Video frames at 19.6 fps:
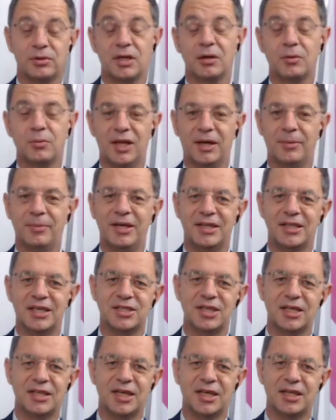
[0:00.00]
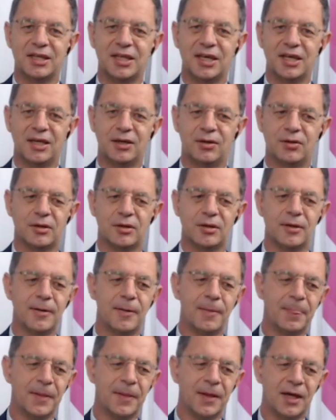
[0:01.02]
you can buy a router for 70
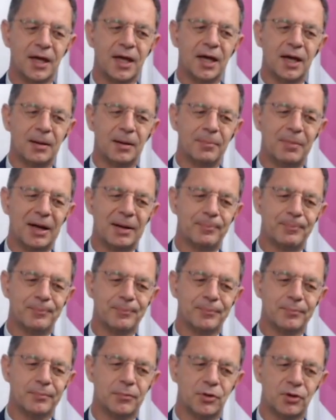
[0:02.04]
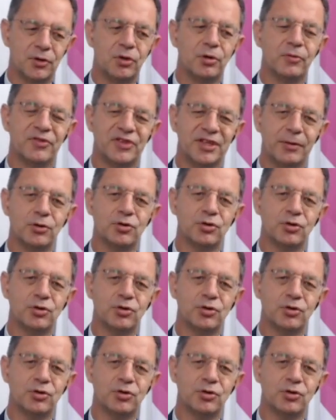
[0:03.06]
euro. But let me ask a